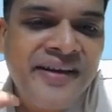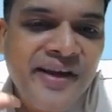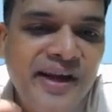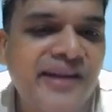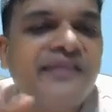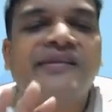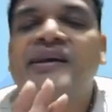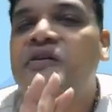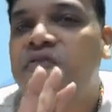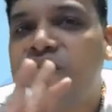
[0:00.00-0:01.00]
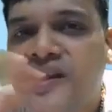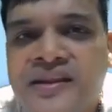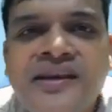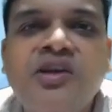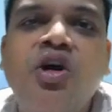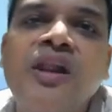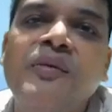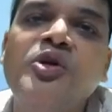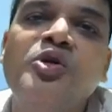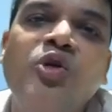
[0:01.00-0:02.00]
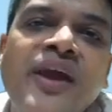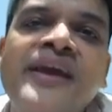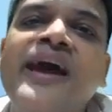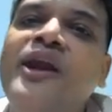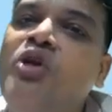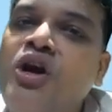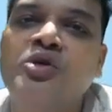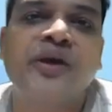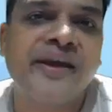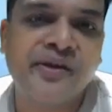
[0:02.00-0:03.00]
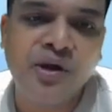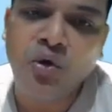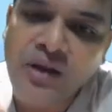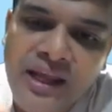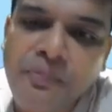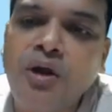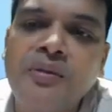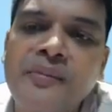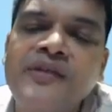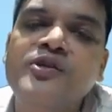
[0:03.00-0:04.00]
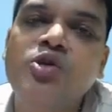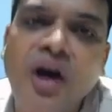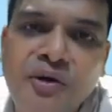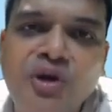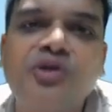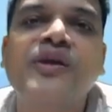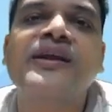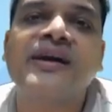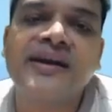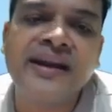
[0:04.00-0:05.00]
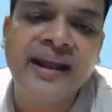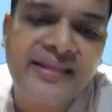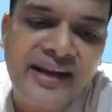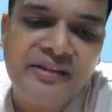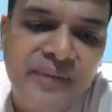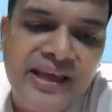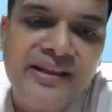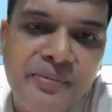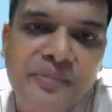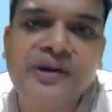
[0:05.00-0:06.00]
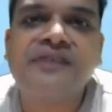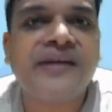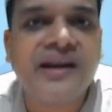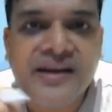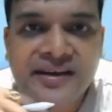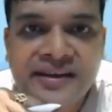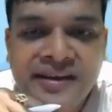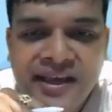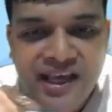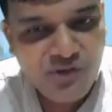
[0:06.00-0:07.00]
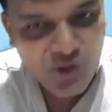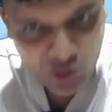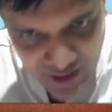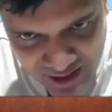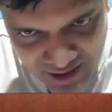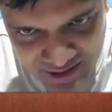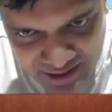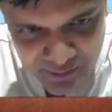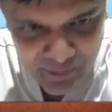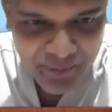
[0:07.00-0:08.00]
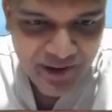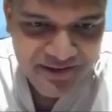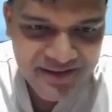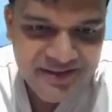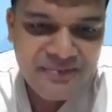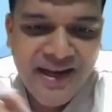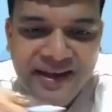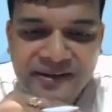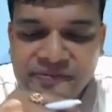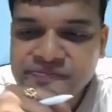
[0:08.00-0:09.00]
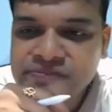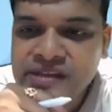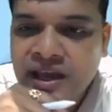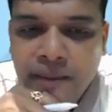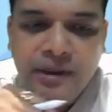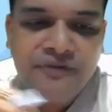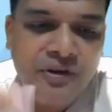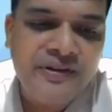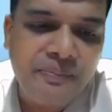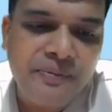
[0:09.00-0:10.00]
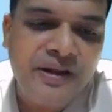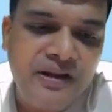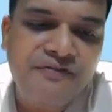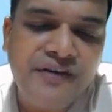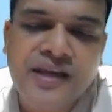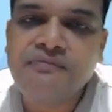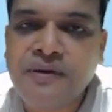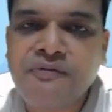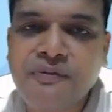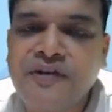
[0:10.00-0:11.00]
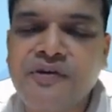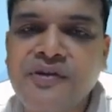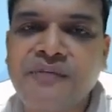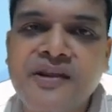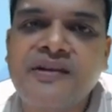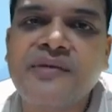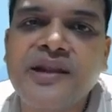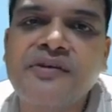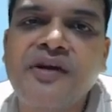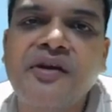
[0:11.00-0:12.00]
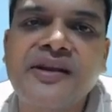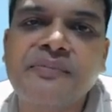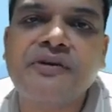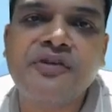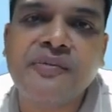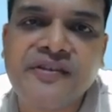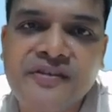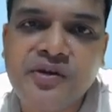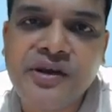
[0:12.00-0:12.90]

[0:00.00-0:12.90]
It is everything all about knowing and not knowing. The only problem is you are not knowing the content, and that is making the paper difficult. If you knowing the content, paper is easy, Malik. Performance appraisal, Fahim, performance appraisal, matlab evaluating the performance.